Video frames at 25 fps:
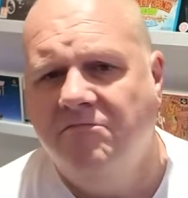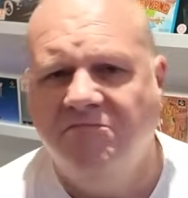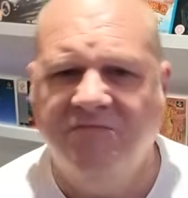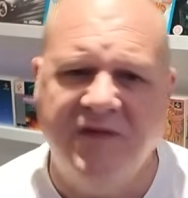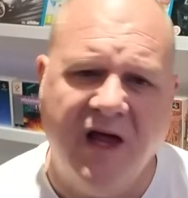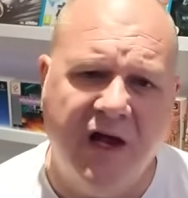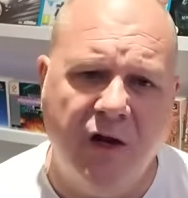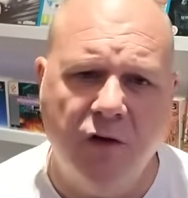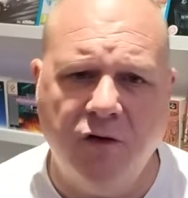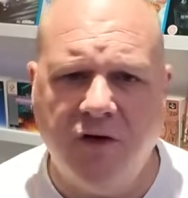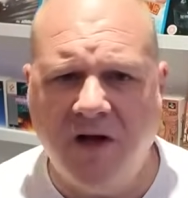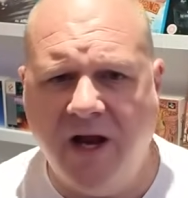
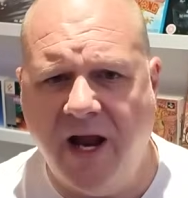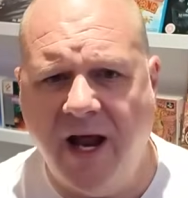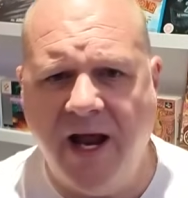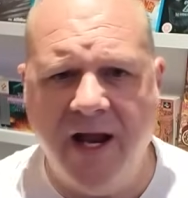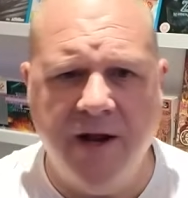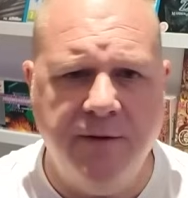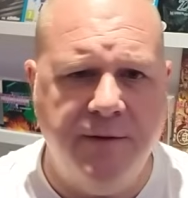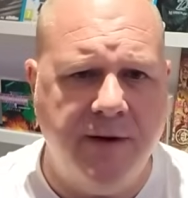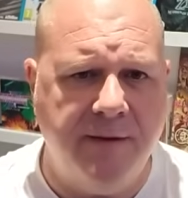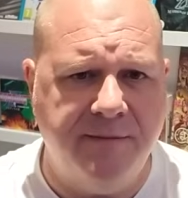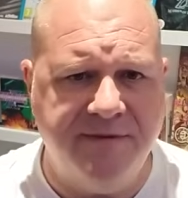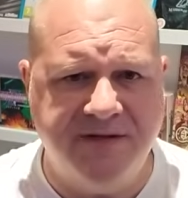they're looking at
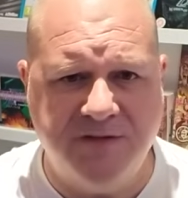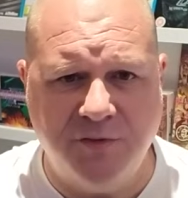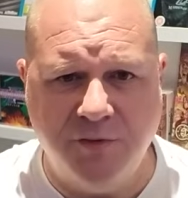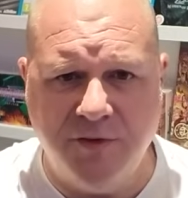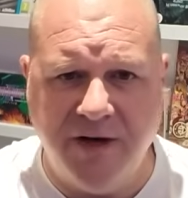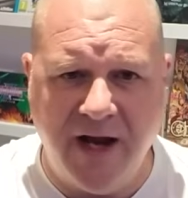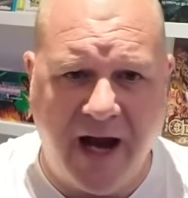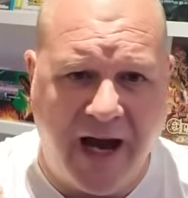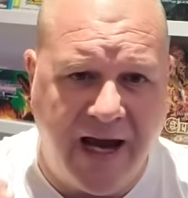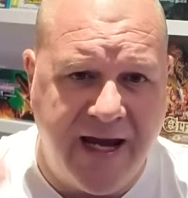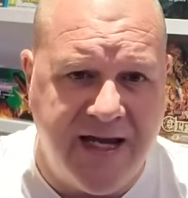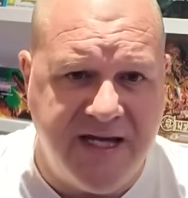anywhere between
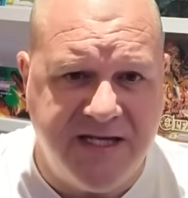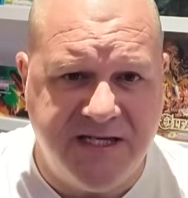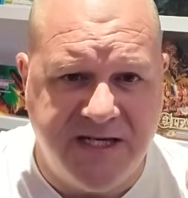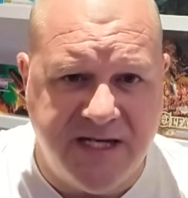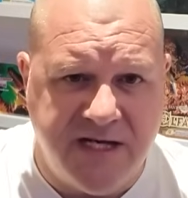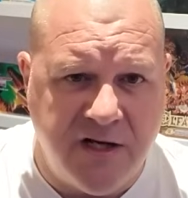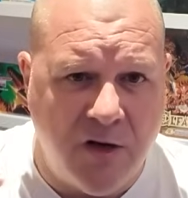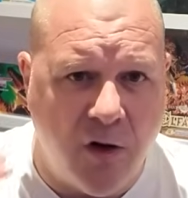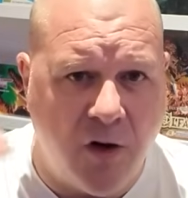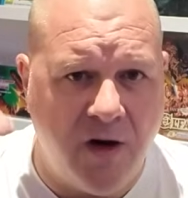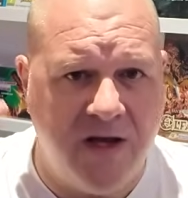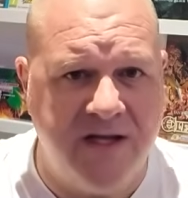
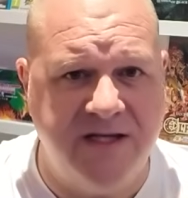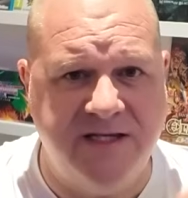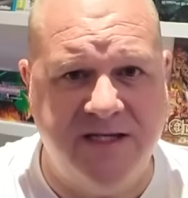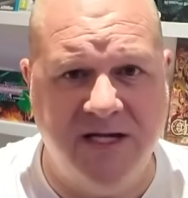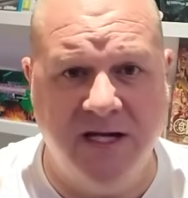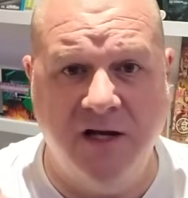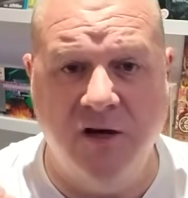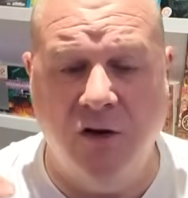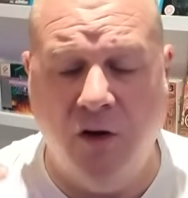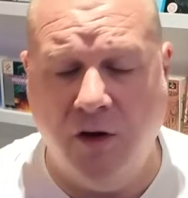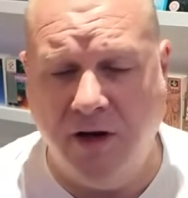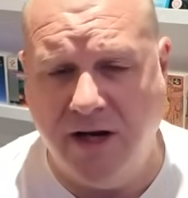£89
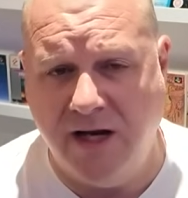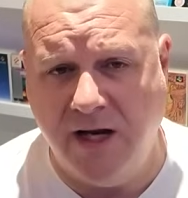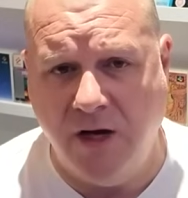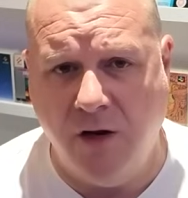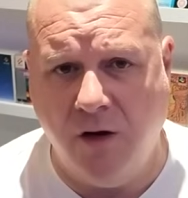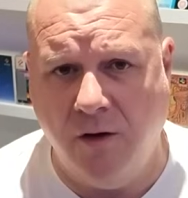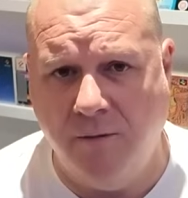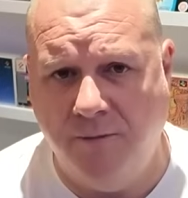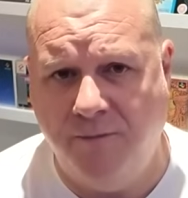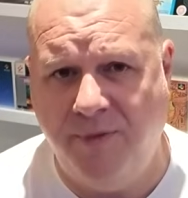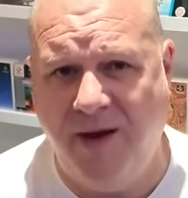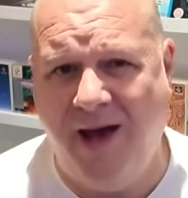to
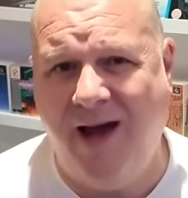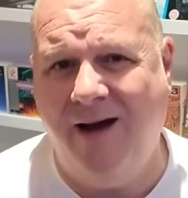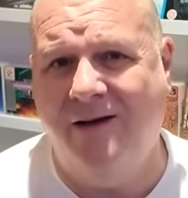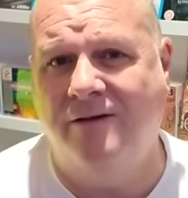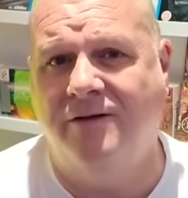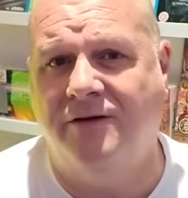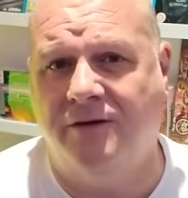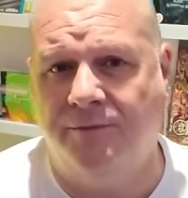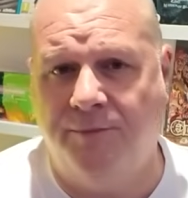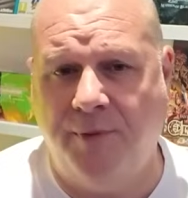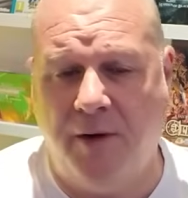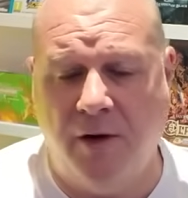
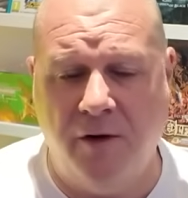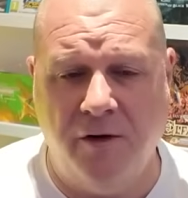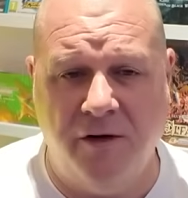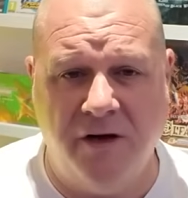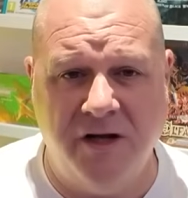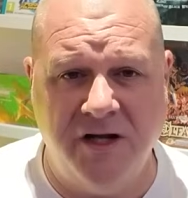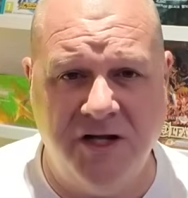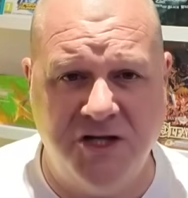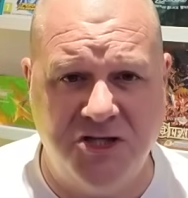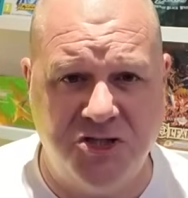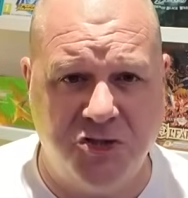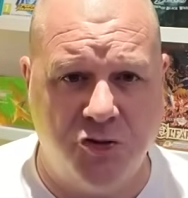£99
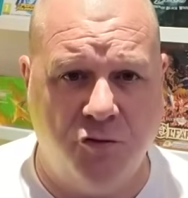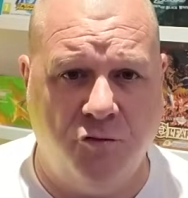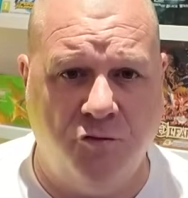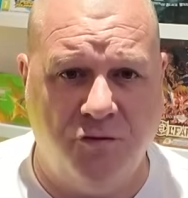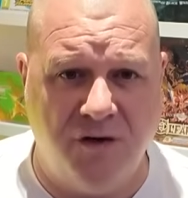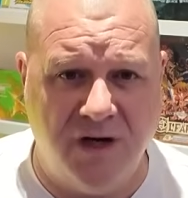upon initial